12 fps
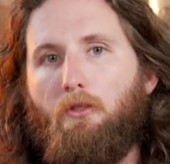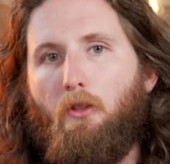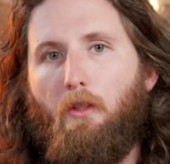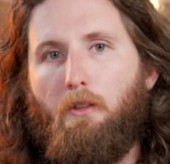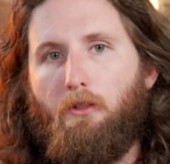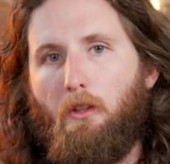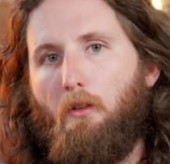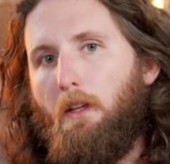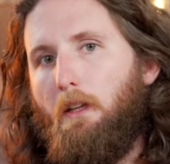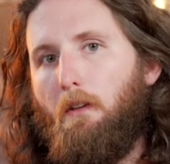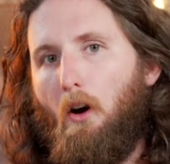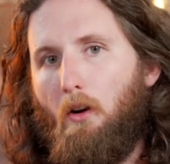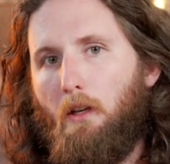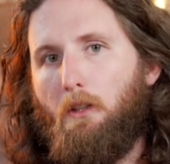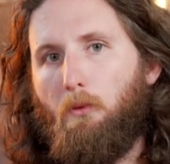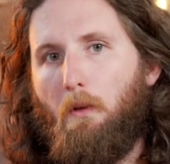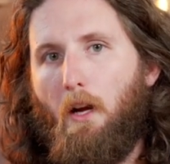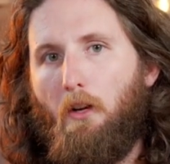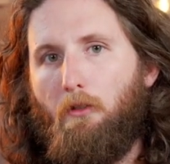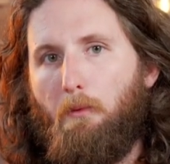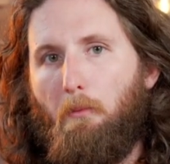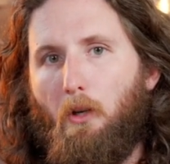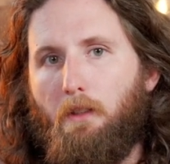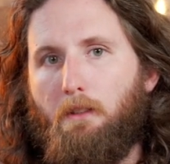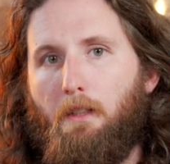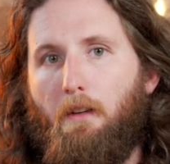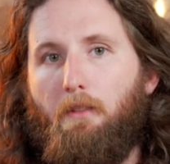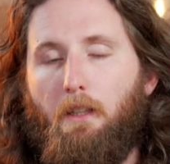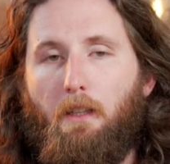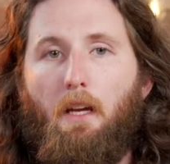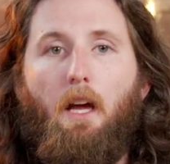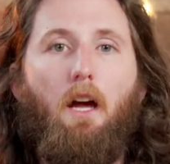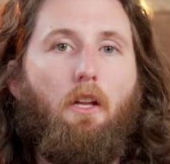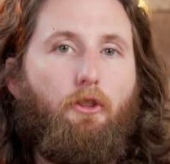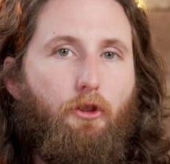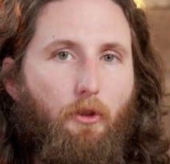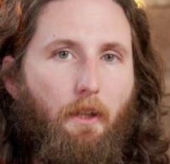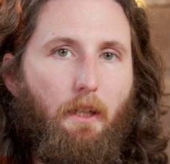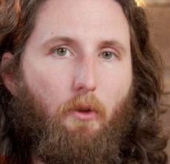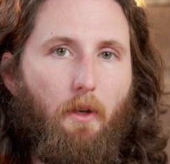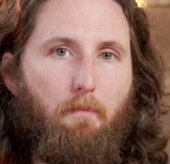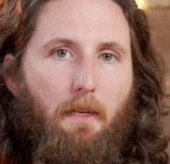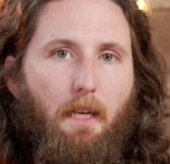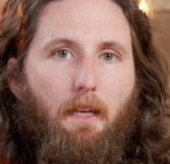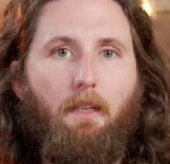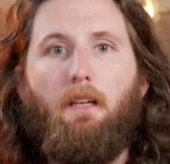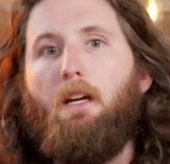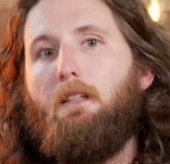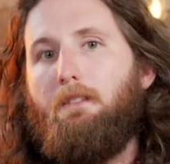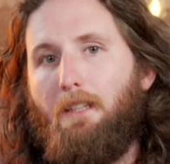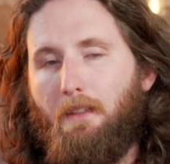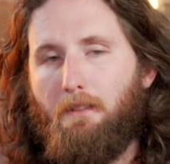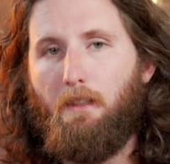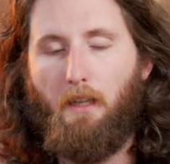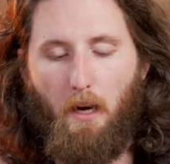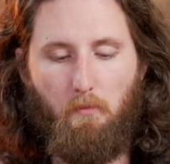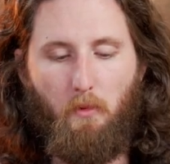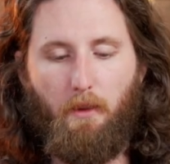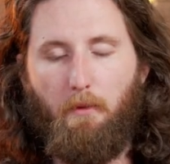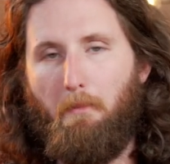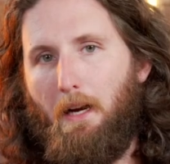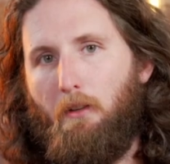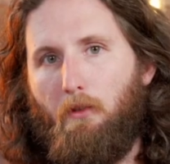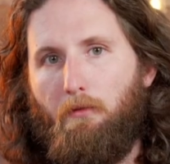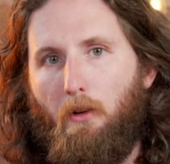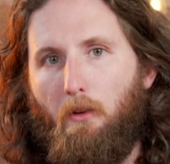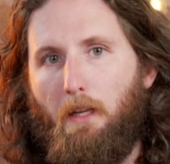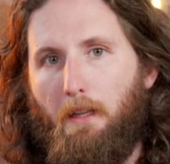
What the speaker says: So the Sony RX100 Mark 7 shooting grip kit doesn't come with a microphone